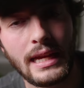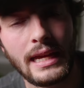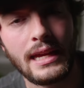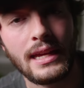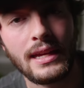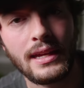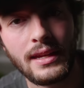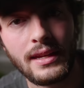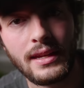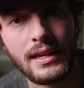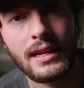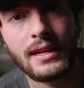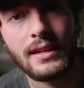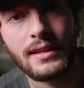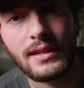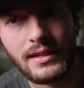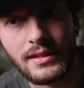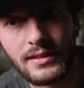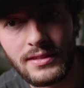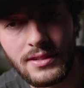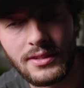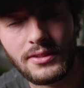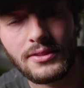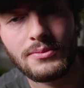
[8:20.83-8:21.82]
he, he
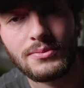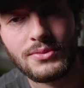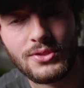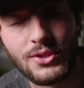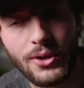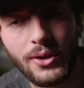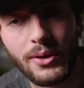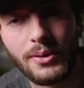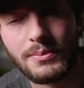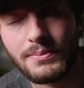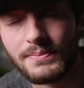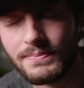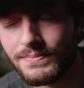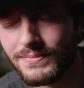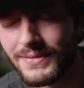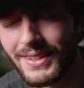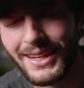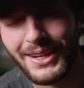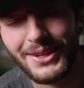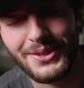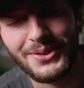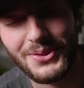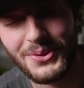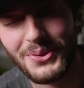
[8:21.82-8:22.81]
needs it, so.
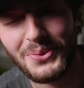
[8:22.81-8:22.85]
I don't